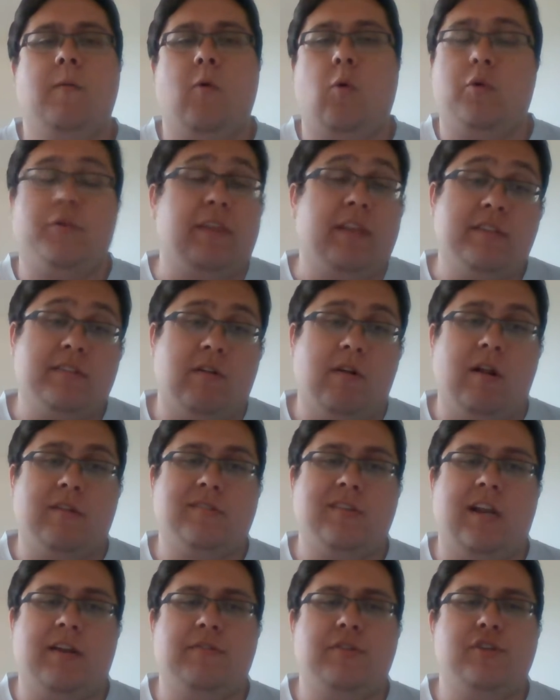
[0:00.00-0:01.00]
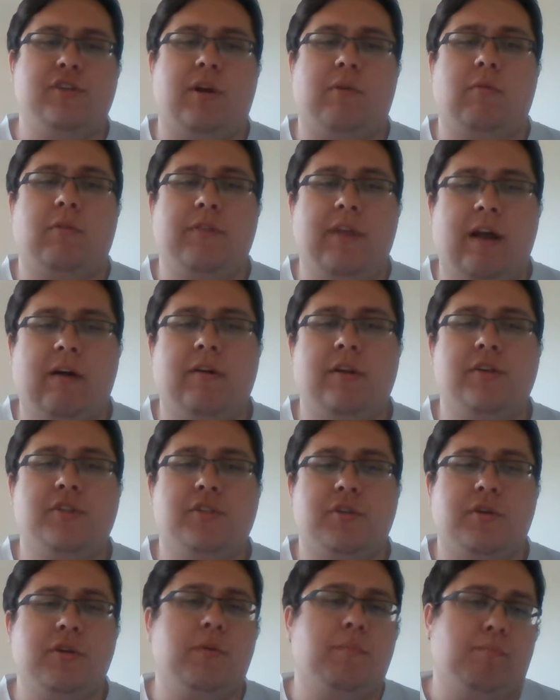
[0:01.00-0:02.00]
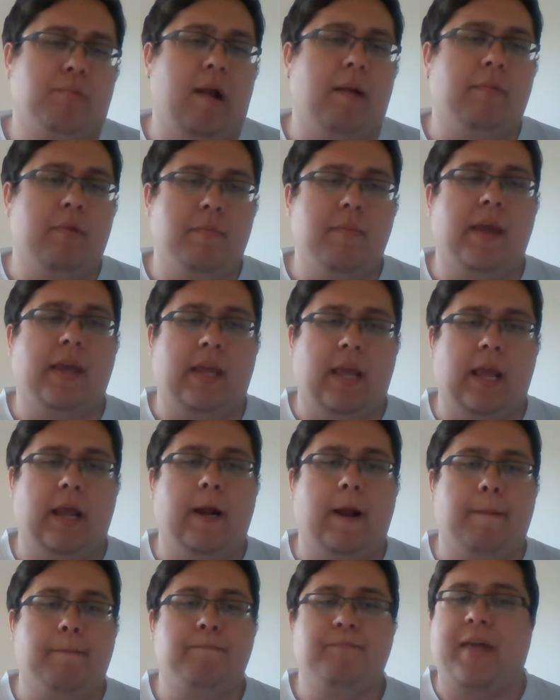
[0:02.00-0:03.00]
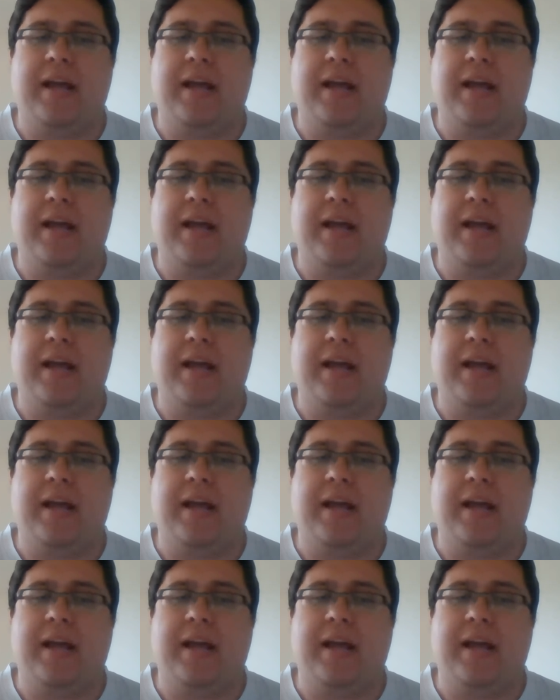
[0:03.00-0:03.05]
or things that are outside of the general knowledge, so you're probably making it up.